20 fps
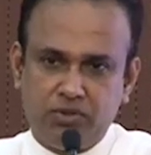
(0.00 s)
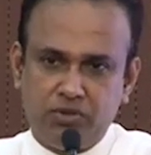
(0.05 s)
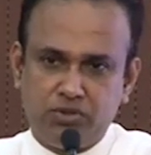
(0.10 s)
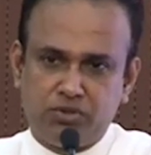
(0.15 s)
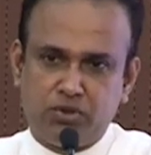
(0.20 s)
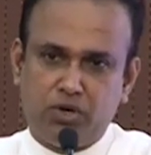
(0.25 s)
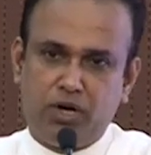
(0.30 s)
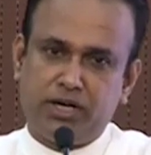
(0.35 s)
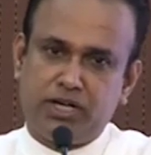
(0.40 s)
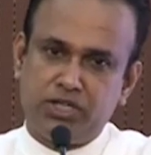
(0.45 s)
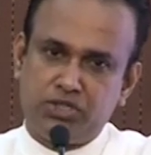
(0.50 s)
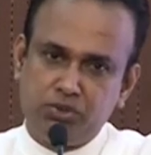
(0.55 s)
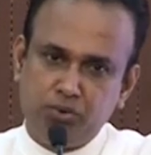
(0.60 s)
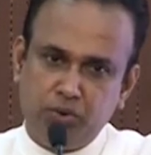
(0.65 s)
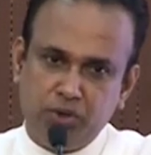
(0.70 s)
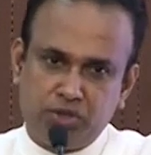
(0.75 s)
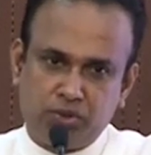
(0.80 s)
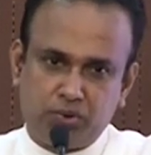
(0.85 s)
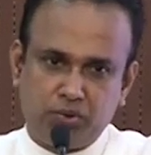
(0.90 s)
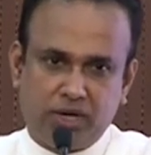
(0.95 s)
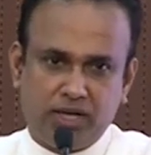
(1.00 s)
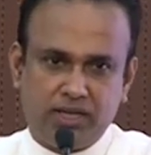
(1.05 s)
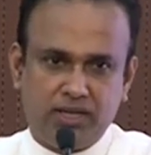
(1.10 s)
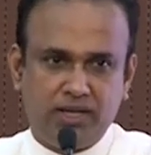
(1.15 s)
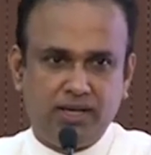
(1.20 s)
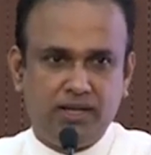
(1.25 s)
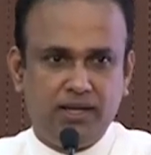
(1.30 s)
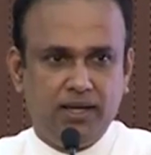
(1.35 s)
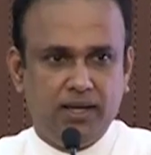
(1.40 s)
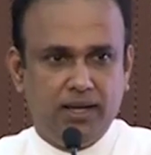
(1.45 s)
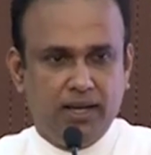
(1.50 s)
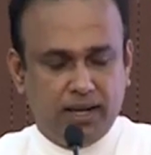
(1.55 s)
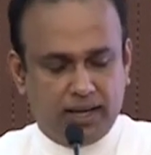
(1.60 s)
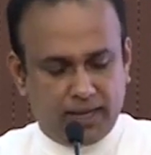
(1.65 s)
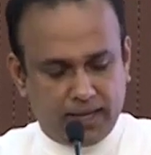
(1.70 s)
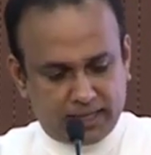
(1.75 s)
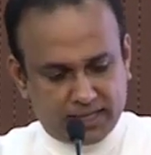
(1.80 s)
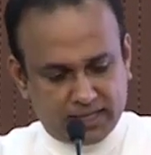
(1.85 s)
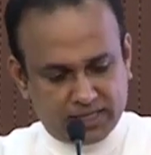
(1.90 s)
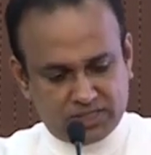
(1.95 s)
So let us do it together.
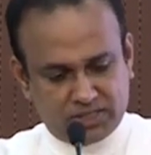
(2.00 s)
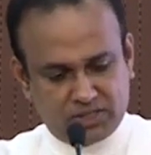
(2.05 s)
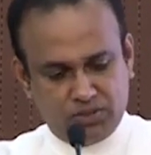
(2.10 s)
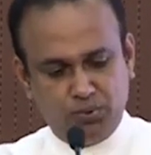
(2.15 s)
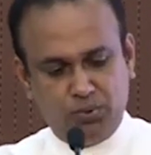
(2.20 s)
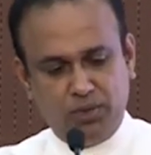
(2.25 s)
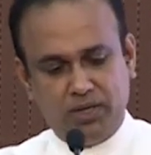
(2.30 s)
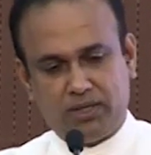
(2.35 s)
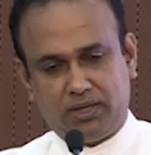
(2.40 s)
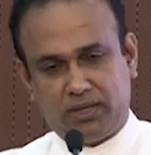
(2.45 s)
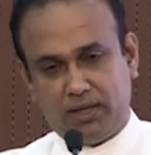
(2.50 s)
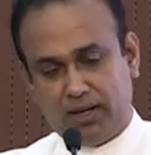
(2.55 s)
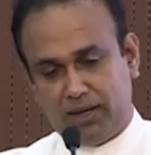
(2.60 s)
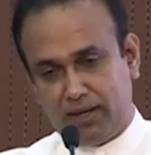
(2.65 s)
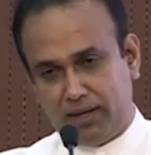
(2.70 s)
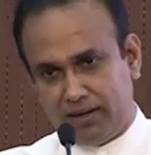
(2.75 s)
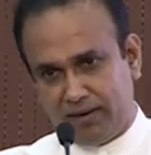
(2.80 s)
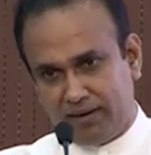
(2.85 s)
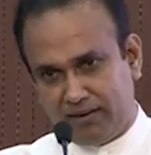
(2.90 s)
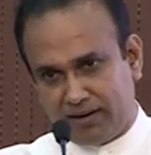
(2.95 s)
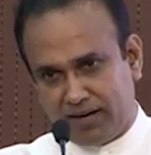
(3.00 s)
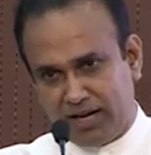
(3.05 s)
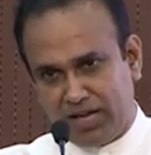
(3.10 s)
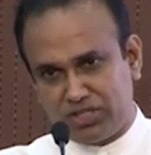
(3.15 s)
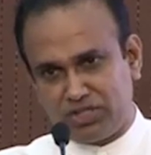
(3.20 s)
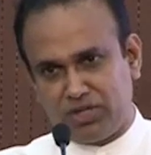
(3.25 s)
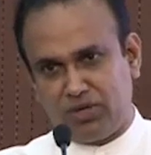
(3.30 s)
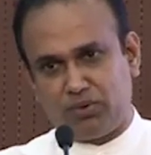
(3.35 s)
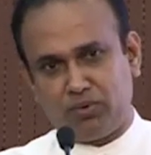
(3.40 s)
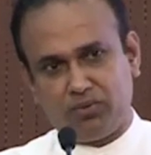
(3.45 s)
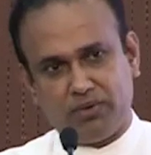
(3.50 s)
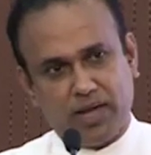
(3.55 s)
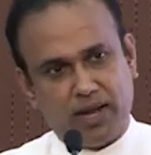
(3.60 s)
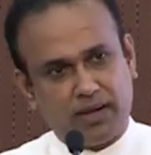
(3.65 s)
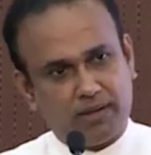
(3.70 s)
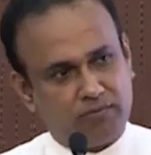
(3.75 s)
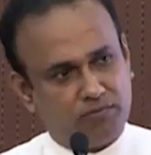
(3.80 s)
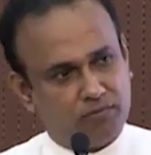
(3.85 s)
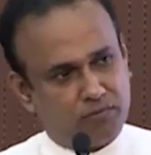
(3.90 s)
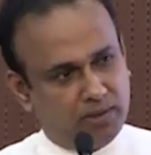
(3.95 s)
let us do it in relation to
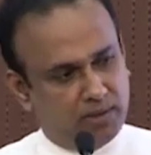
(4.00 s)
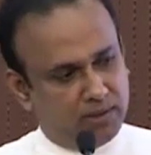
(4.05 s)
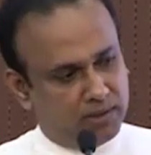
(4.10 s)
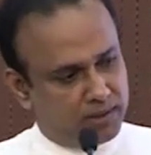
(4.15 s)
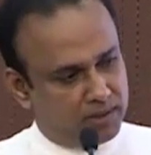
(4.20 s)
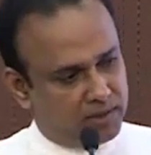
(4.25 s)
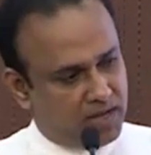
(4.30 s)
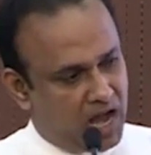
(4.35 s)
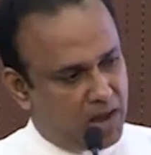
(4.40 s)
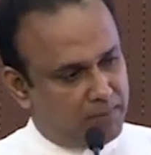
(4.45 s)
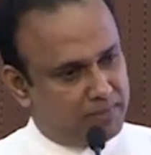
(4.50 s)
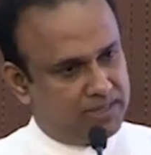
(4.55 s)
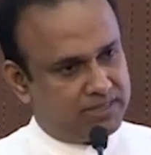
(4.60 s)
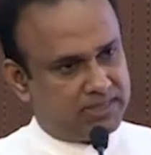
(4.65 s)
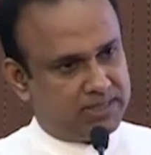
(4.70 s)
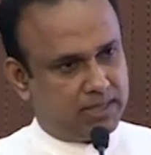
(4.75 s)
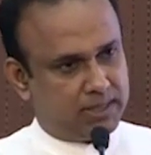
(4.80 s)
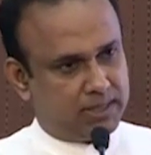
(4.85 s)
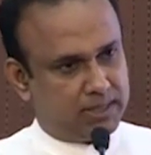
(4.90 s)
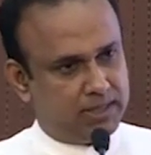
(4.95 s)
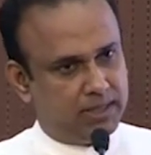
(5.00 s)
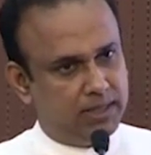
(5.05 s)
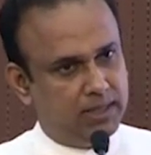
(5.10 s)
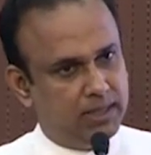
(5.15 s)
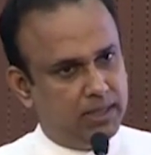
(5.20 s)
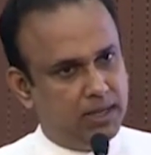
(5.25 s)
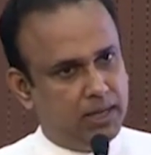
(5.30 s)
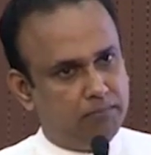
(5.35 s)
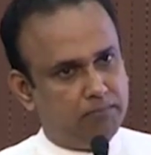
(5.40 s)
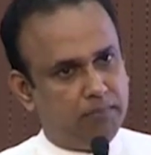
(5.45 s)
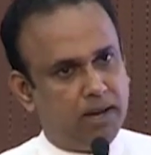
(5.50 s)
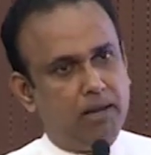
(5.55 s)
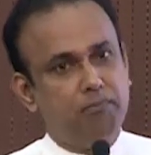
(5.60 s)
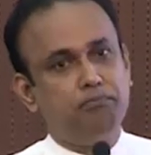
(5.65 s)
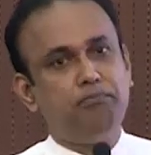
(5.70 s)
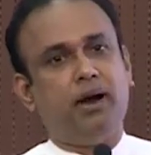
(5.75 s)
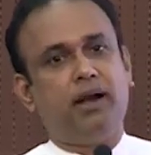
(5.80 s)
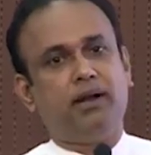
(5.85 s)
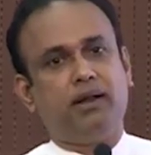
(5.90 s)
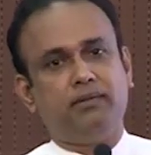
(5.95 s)
that in the garment sector by
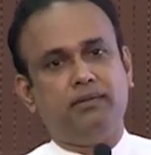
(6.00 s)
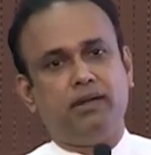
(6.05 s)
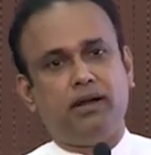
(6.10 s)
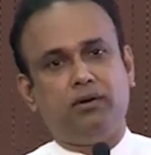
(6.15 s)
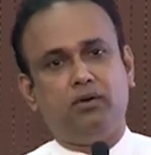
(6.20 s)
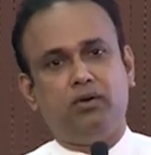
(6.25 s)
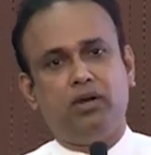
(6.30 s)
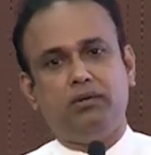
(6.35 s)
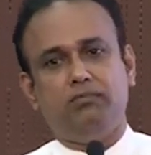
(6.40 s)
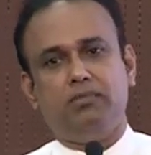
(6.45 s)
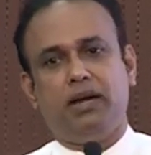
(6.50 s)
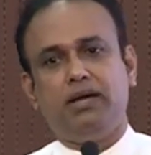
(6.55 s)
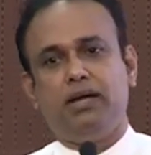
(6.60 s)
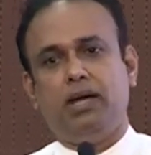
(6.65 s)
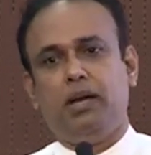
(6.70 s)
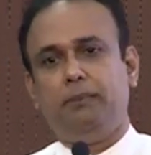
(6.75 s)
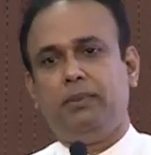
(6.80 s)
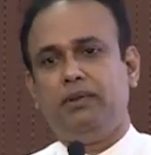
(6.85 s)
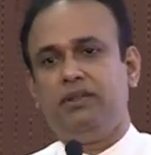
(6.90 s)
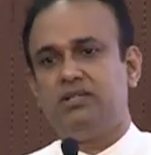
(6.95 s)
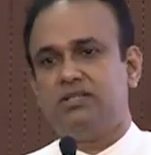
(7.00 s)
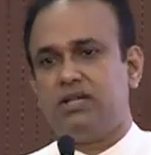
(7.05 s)
imparting that knowledge, by helping the